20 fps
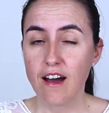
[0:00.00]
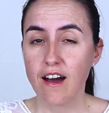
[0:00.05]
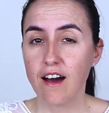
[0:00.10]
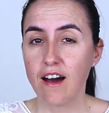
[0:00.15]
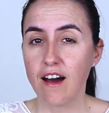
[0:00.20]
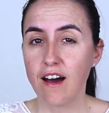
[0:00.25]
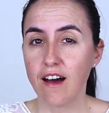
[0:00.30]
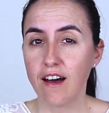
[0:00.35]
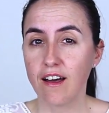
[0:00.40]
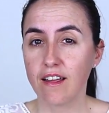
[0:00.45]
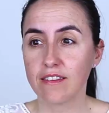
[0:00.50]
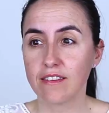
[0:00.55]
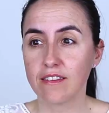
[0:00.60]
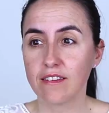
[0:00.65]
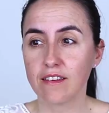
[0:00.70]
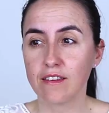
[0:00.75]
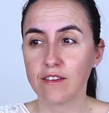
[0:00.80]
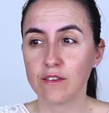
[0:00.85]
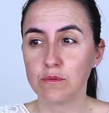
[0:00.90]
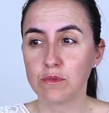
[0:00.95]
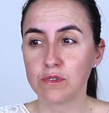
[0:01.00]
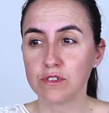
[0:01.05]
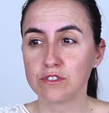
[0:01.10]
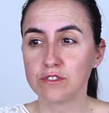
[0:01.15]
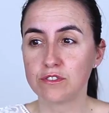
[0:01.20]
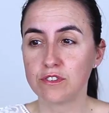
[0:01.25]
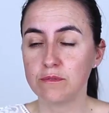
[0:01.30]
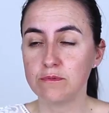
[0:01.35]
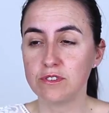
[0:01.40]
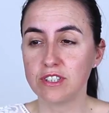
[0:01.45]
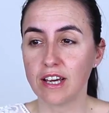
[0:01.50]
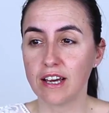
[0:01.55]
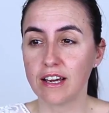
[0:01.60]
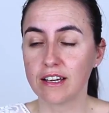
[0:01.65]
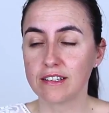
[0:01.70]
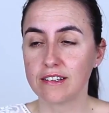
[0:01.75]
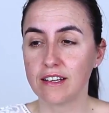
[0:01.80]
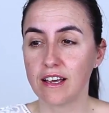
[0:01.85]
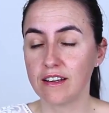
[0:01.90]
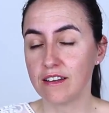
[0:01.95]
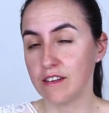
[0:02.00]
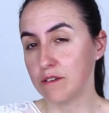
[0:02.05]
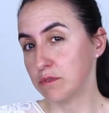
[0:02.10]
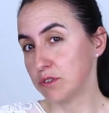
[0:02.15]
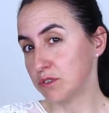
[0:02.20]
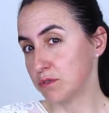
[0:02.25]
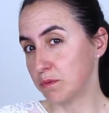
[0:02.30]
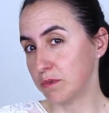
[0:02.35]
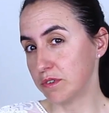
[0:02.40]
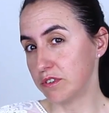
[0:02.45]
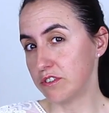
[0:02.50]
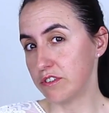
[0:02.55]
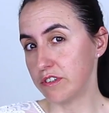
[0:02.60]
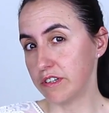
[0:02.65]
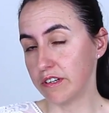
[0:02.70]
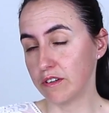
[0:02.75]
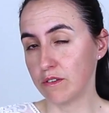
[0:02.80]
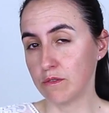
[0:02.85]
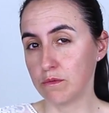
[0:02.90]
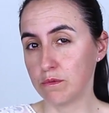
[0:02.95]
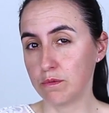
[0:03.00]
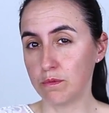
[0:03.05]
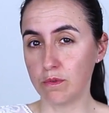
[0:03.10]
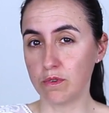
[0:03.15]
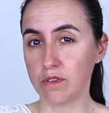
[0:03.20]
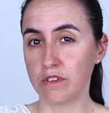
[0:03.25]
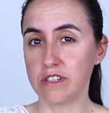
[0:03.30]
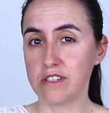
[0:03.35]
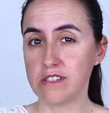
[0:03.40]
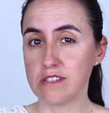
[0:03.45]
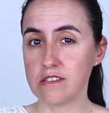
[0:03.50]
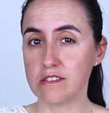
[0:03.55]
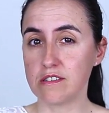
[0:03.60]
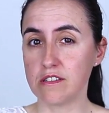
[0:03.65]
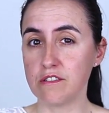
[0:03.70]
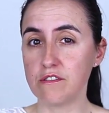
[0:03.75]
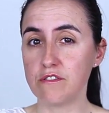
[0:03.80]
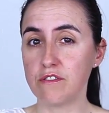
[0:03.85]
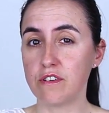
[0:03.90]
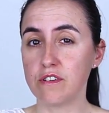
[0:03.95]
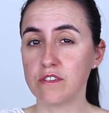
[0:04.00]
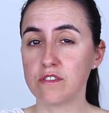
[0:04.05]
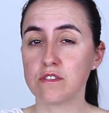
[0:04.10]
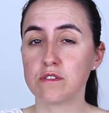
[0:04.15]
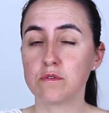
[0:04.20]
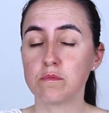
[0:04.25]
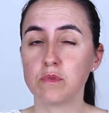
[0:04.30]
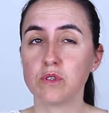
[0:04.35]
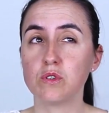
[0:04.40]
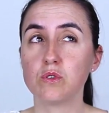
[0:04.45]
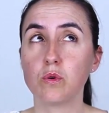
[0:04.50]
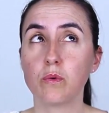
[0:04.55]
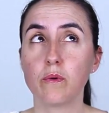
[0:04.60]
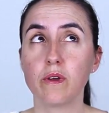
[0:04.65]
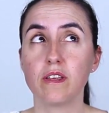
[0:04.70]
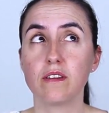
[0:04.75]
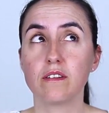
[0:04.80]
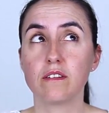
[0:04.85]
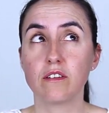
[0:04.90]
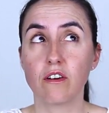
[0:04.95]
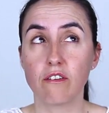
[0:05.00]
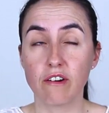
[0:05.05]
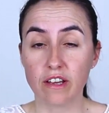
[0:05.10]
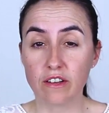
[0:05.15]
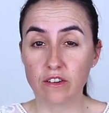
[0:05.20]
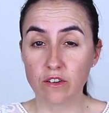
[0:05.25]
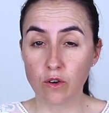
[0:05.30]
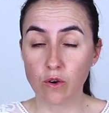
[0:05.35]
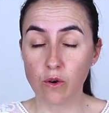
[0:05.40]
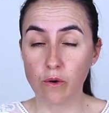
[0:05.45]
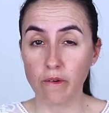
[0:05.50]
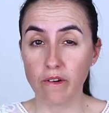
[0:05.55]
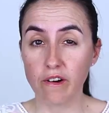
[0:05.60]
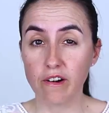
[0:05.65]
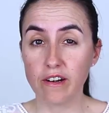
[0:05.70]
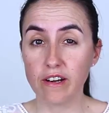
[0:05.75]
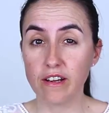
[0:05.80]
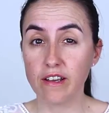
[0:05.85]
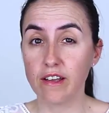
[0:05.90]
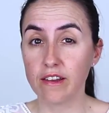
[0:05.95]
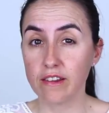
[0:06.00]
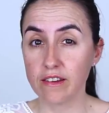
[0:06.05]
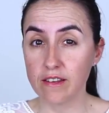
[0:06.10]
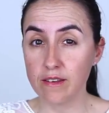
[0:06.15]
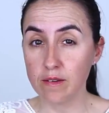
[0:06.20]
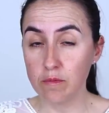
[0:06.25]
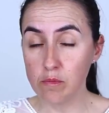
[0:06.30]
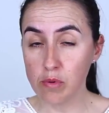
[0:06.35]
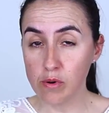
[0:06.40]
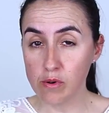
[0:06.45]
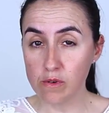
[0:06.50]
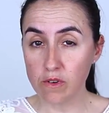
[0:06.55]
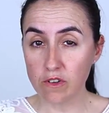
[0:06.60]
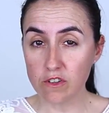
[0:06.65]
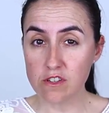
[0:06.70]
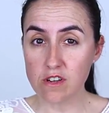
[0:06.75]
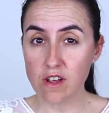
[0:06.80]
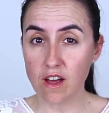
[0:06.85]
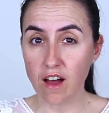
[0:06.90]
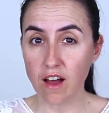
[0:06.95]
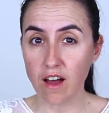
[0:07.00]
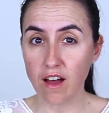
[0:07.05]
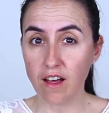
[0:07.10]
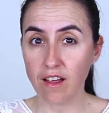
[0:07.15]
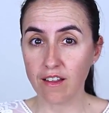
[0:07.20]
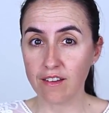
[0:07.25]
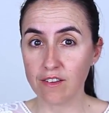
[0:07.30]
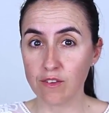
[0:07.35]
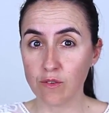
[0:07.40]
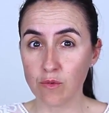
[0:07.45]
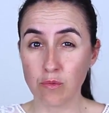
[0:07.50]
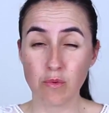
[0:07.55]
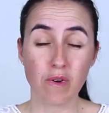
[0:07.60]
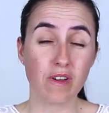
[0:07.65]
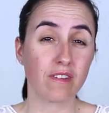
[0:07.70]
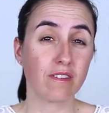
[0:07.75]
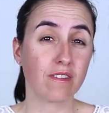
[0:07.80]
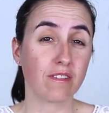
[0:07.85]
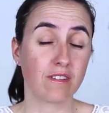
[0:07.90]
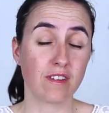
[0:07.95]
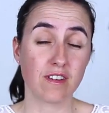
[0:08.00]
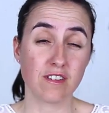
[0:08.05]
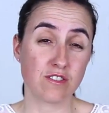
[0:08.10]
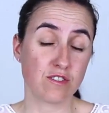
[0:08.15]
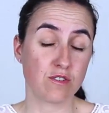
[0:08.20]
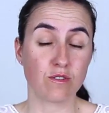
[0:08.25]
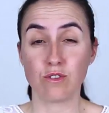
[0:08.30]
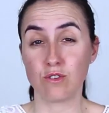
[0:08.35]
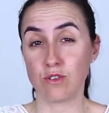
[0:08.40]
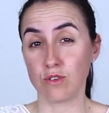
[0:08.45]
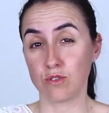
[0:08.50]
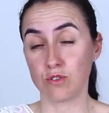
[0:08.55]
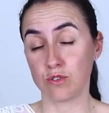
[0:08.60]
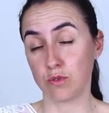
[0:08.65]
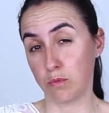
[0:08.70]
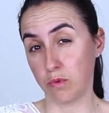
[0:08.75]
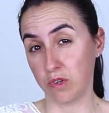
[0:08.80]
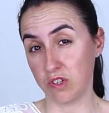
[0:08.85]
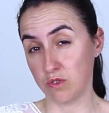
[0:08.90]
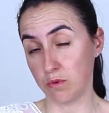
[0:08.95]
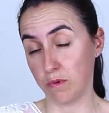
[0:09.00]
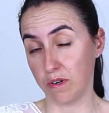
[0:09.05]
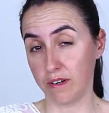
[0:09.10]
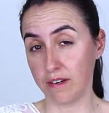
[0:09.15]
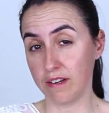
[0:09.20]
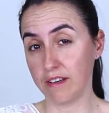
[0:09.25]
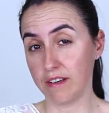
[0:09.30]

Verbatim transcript: and it was from Jack that he was wondering what is the difference between direct query and import and when he should use which one.